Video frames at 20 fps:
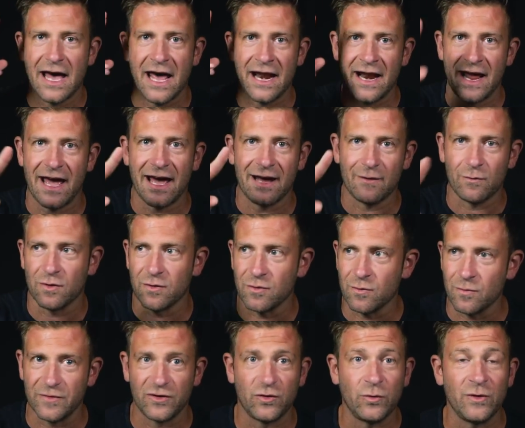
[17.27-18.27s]
and I had we're
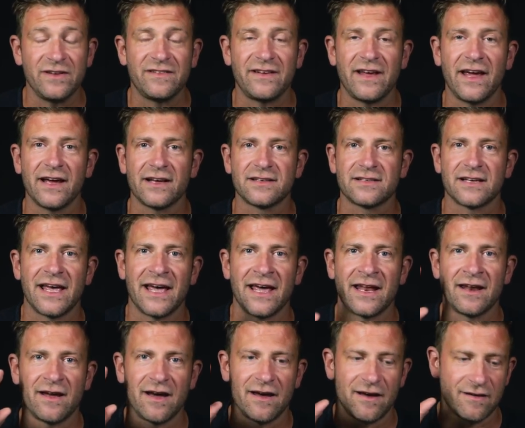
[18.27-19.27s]
between takes,
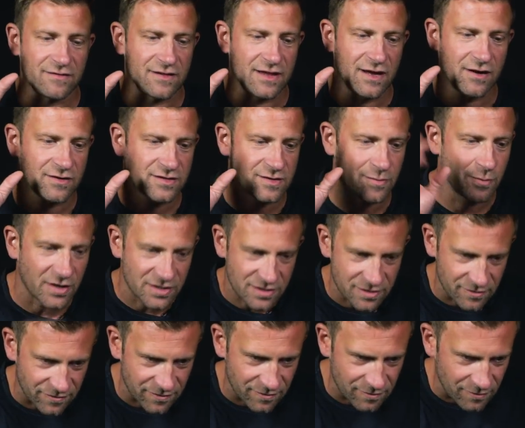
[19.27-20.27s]
and there's a
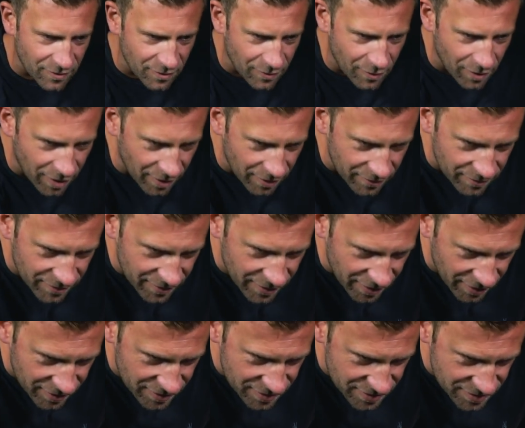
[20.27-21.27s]
bunch of well,
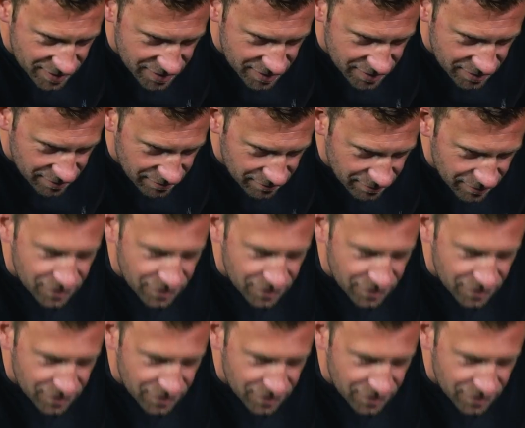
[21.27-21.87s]
there's.